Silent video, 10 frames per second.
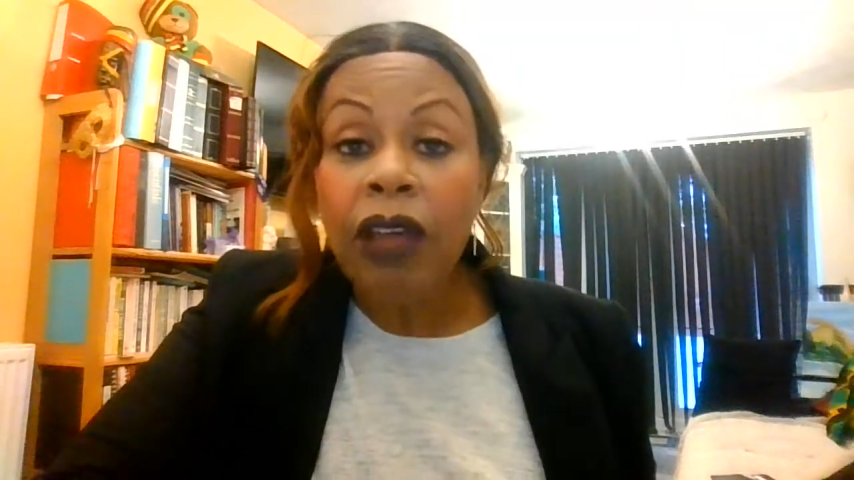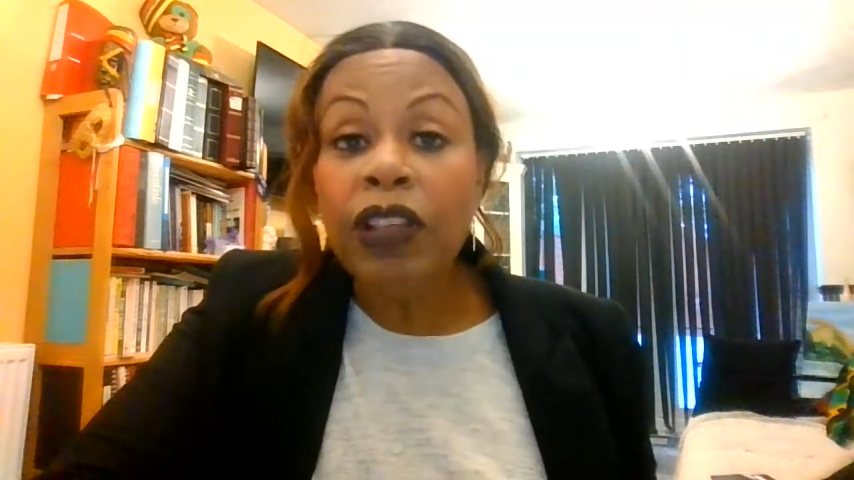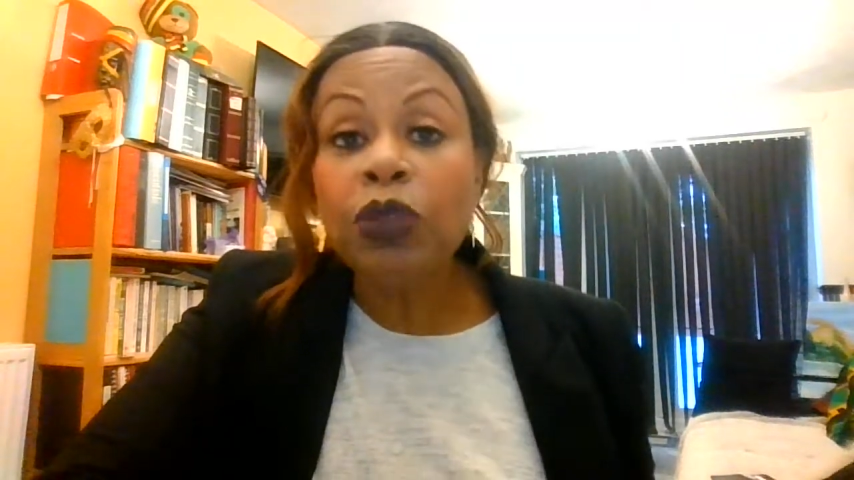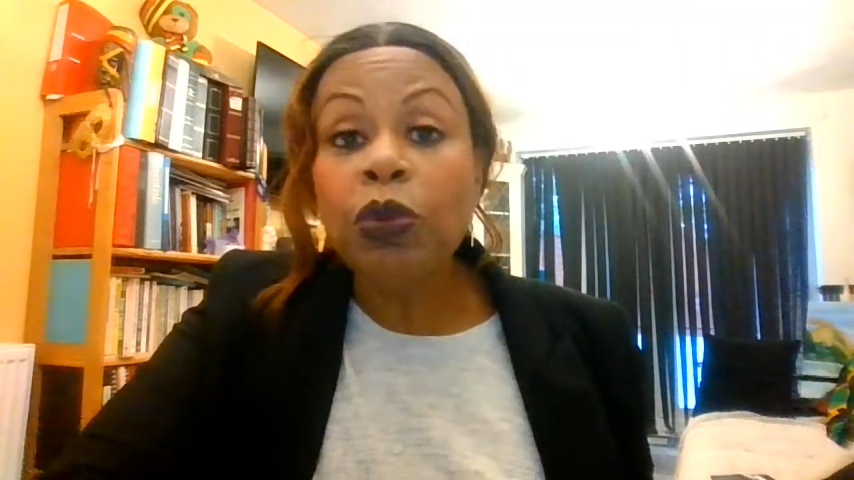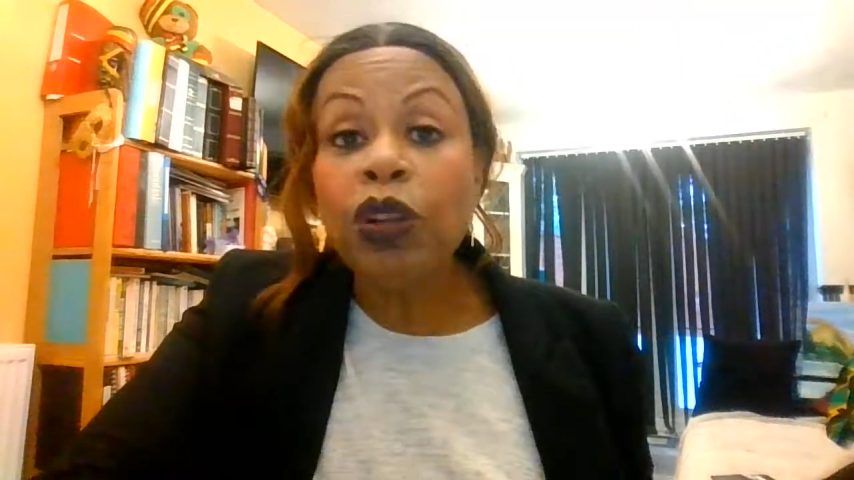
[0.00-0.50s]

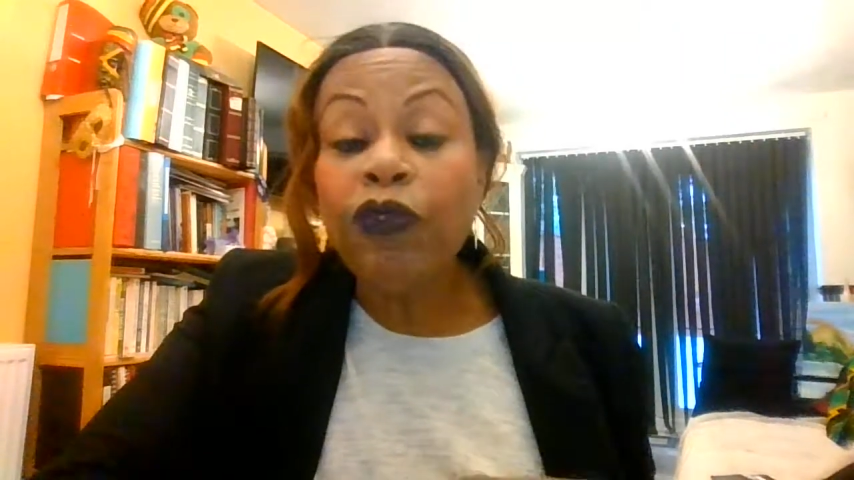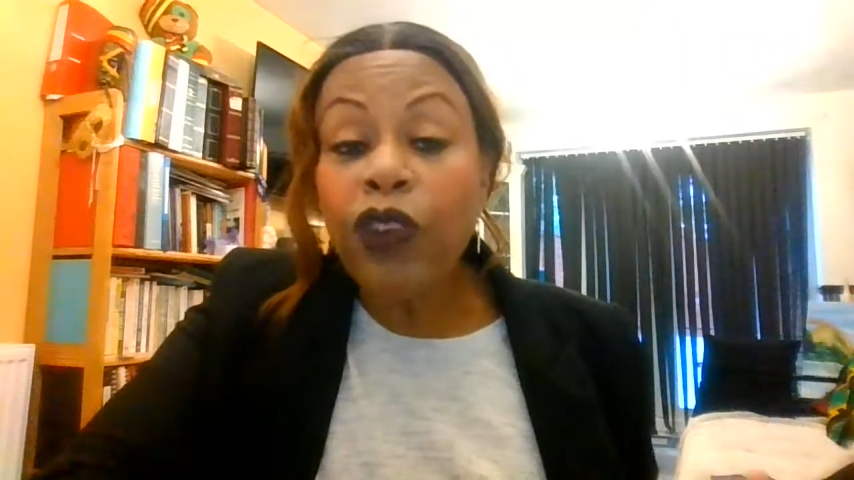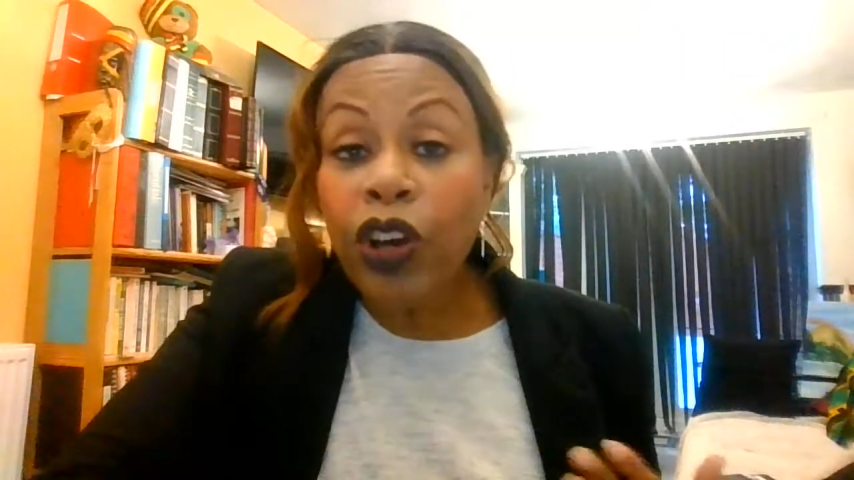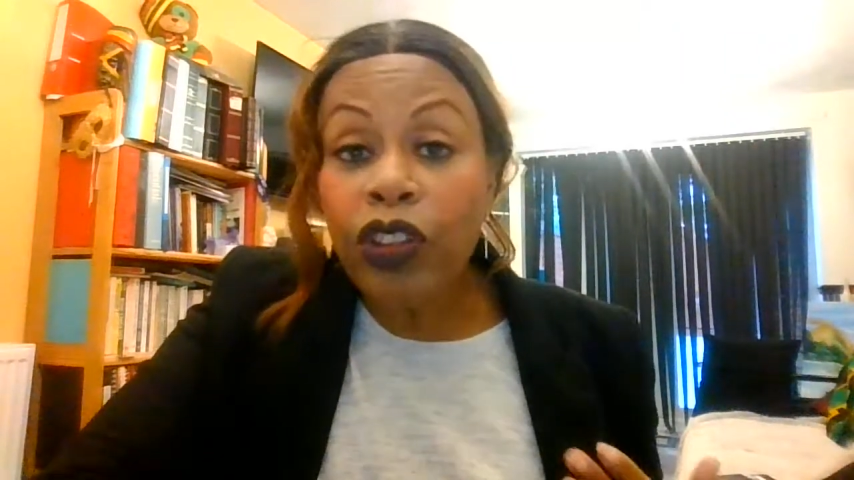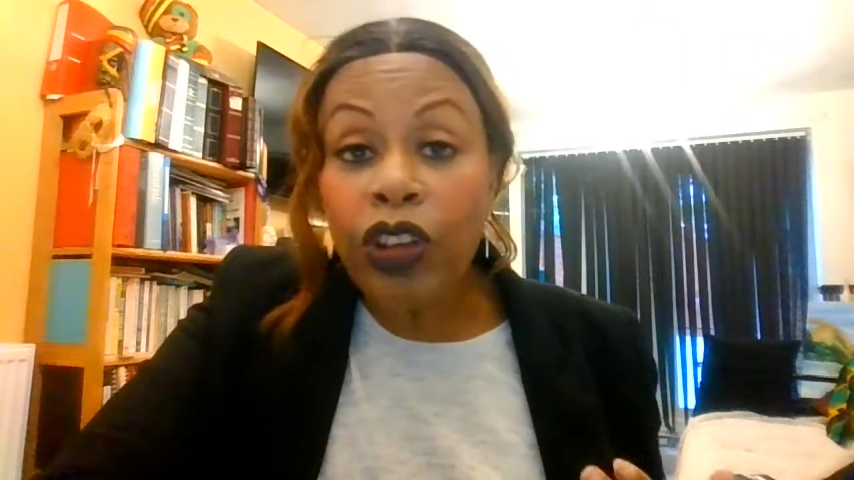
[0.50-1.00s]
This was
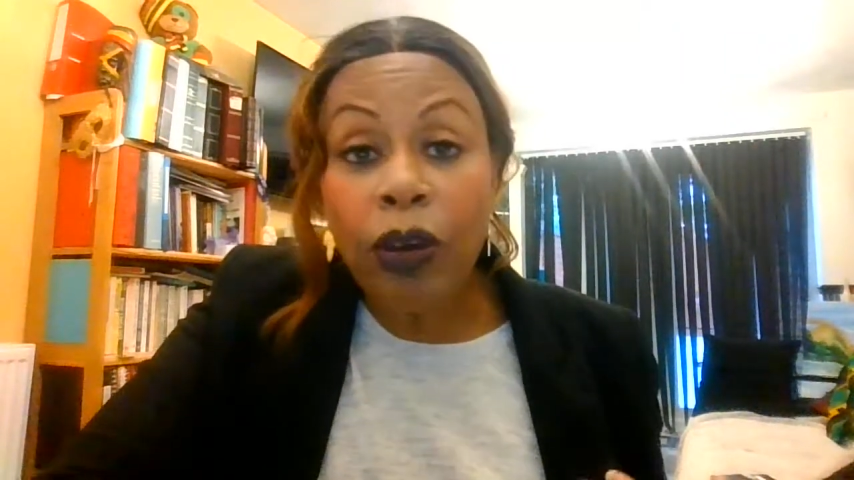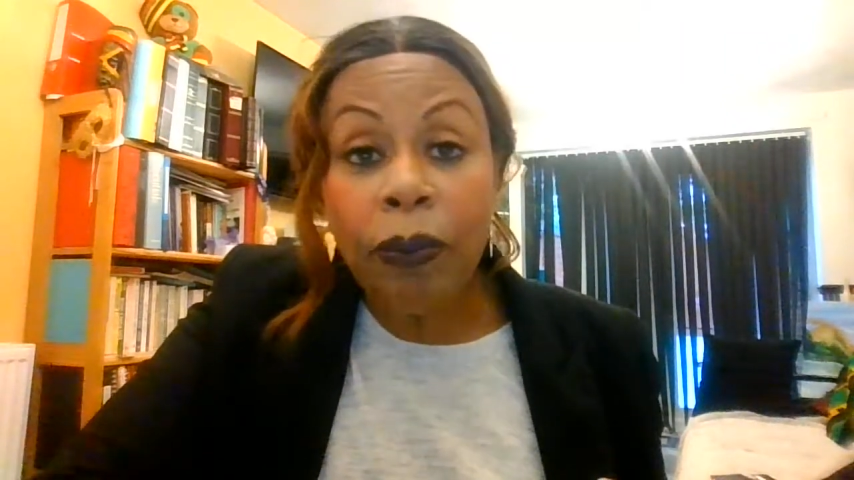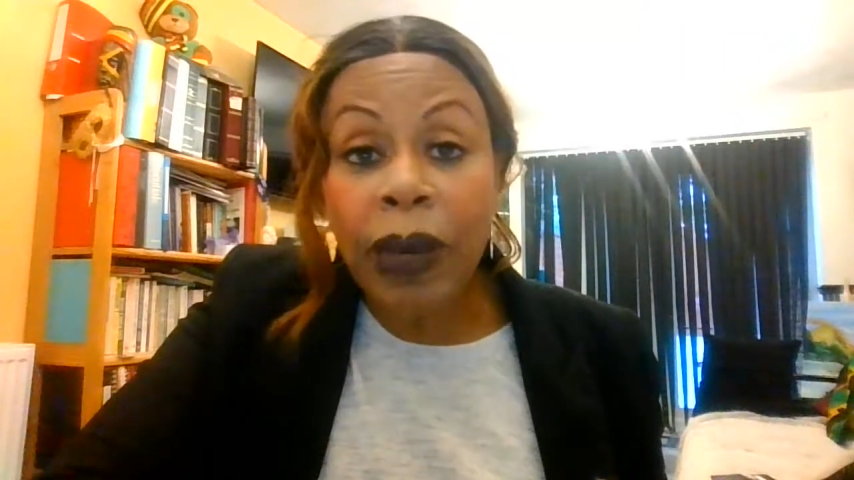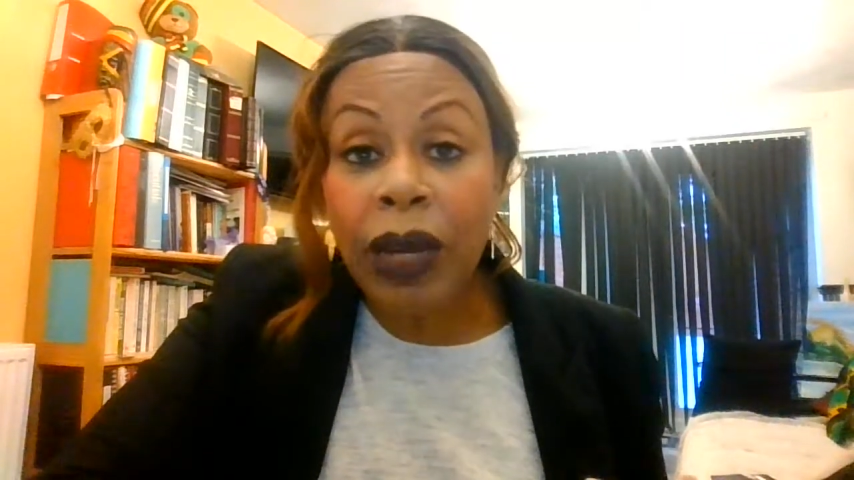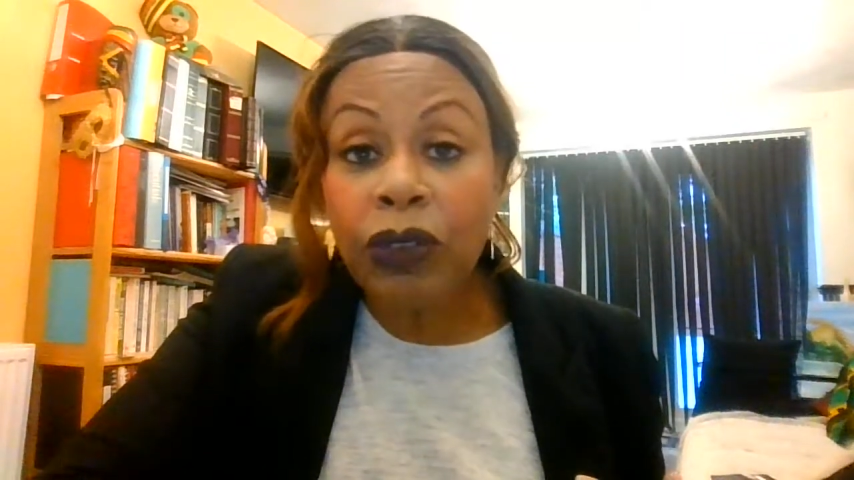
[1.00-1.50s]
further
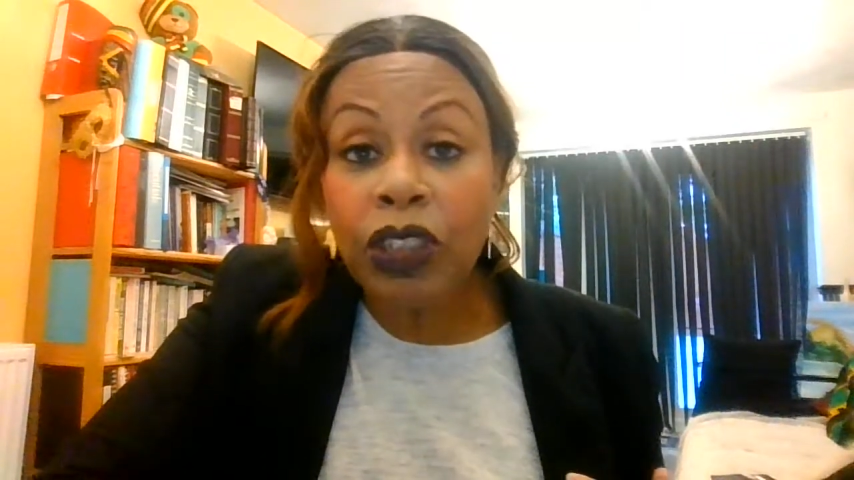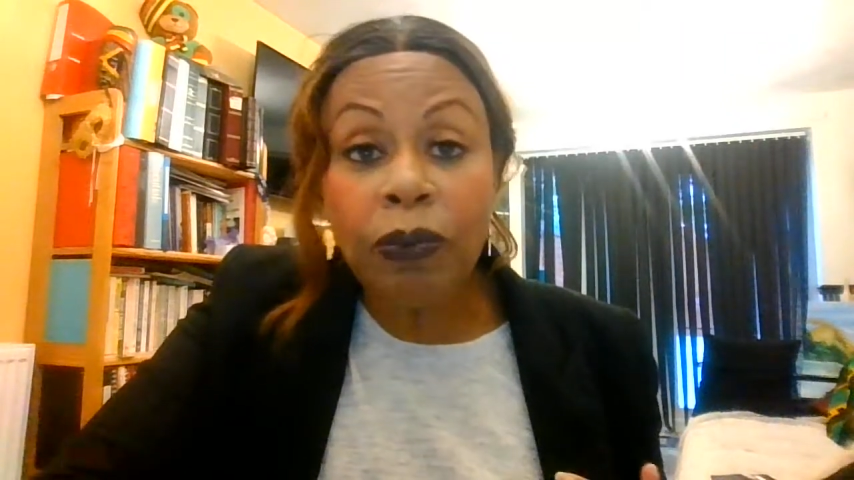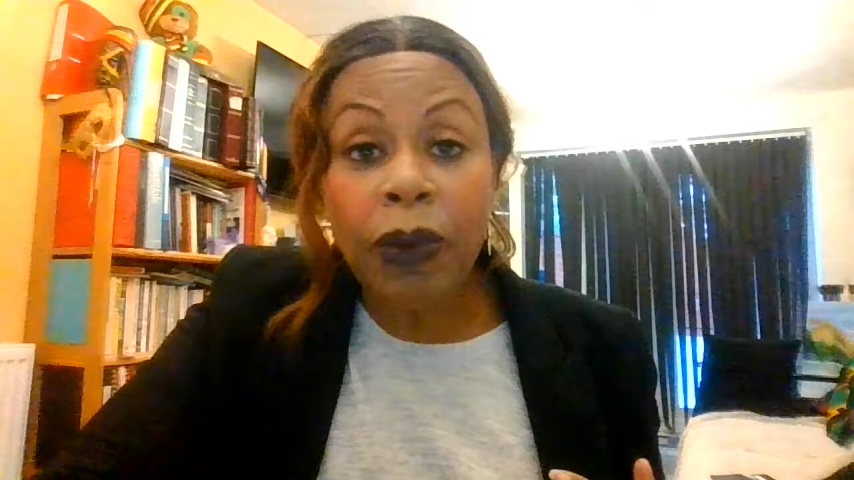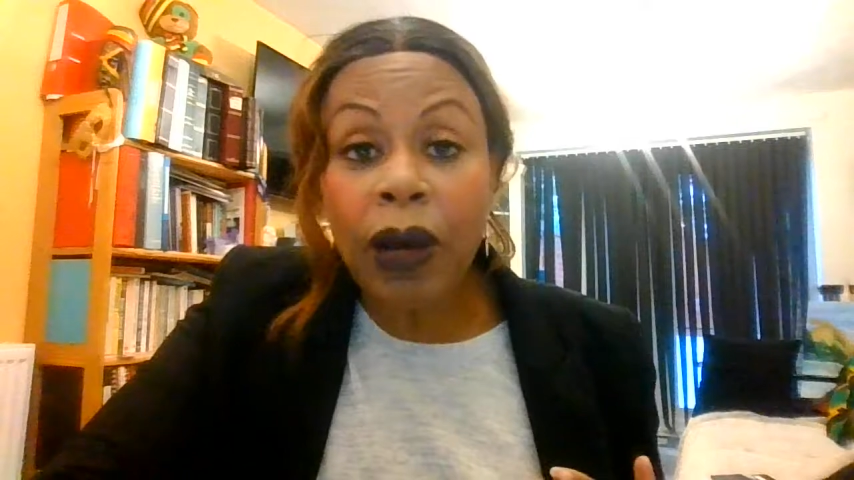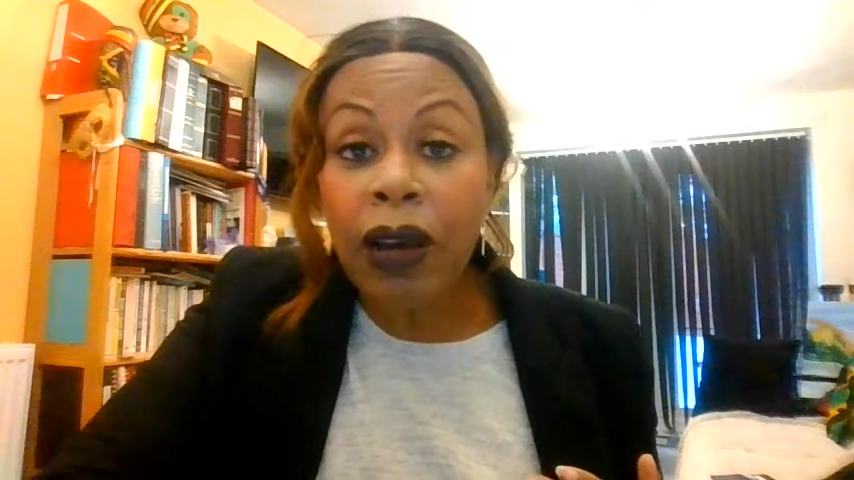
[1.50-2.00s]

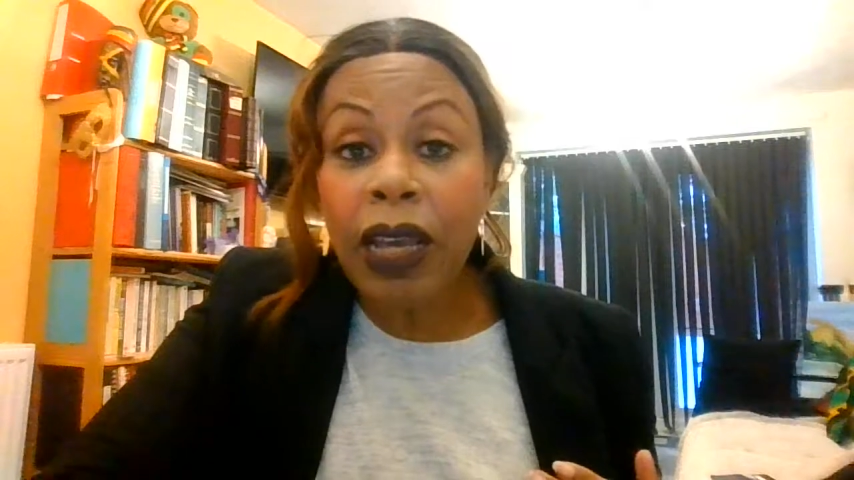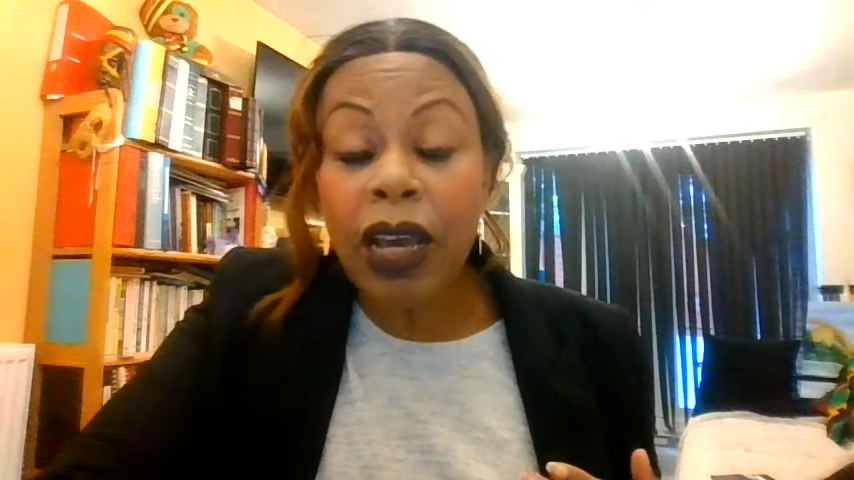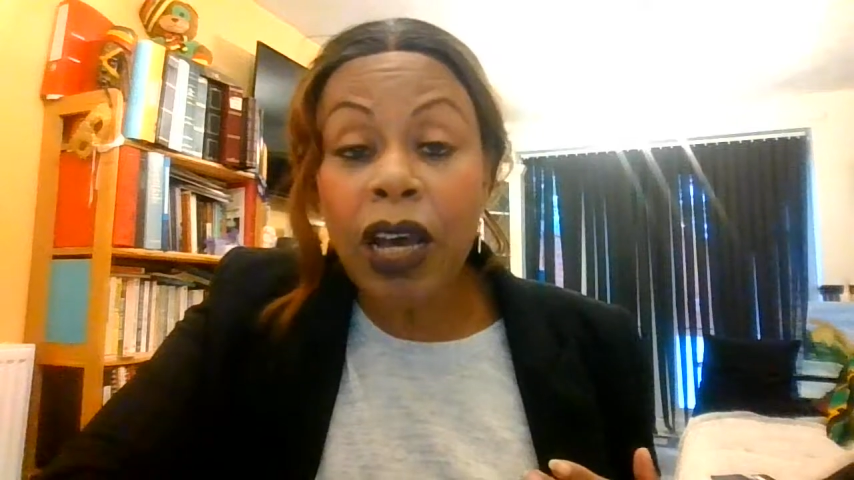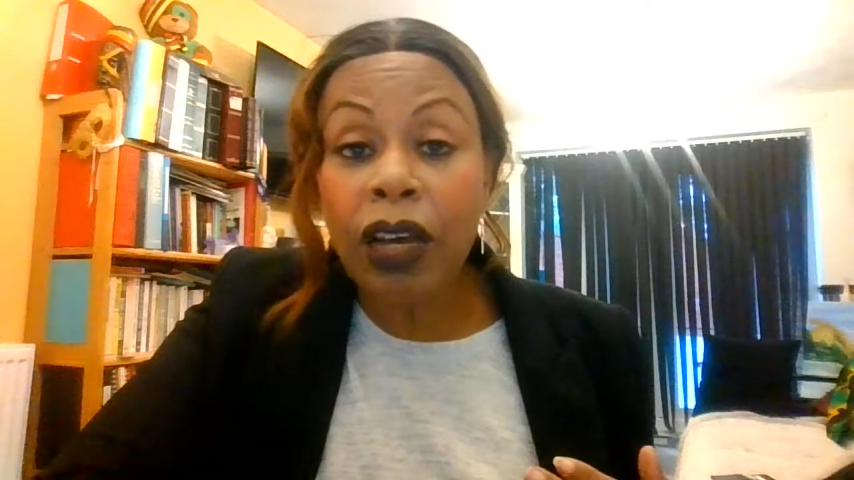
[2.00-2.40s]
compounded by